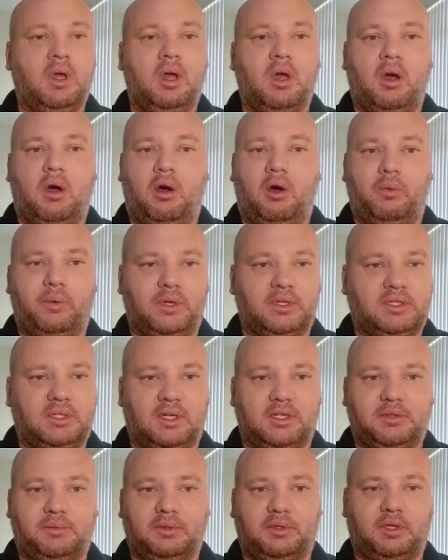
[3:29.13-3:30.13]
always
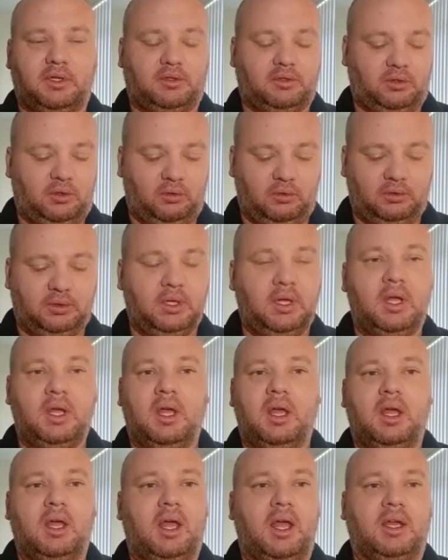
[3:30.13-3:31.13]
does what they're told,
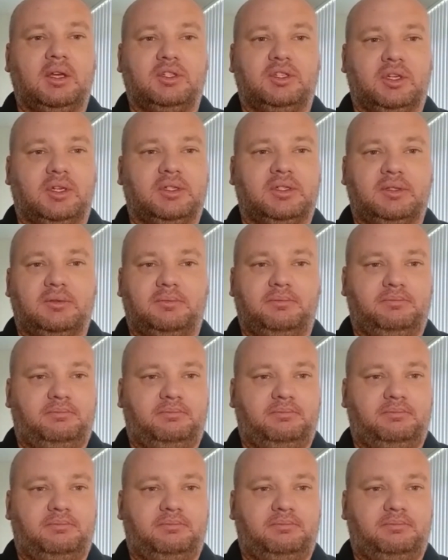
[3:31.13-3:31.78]
and just